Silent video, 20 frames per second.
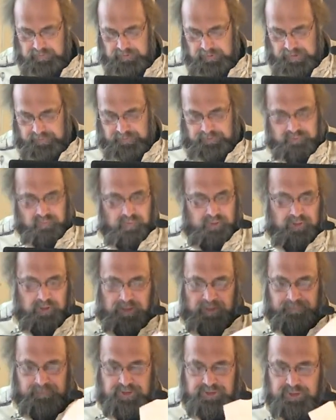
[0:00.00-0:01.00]
able to
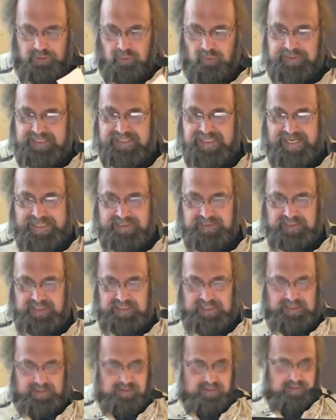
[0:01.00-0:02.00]
accomplish in only
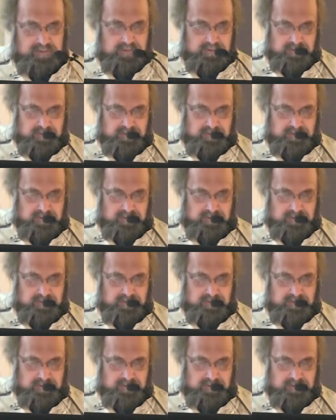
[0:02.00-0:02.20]
nineteen.